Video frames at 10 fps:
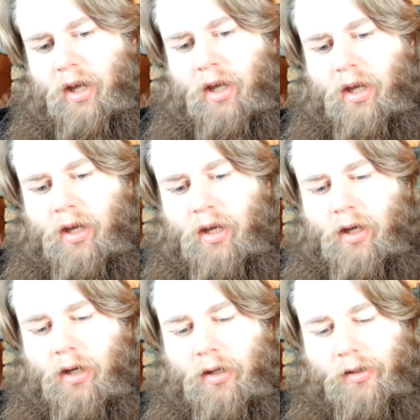
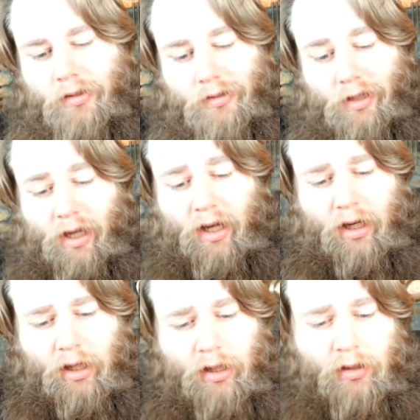
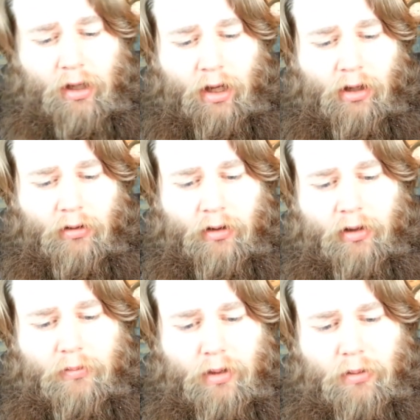eighty
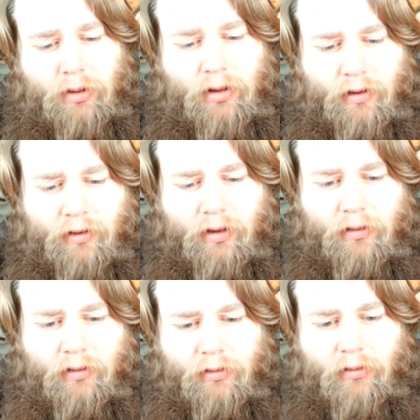calories, maybe? That sounds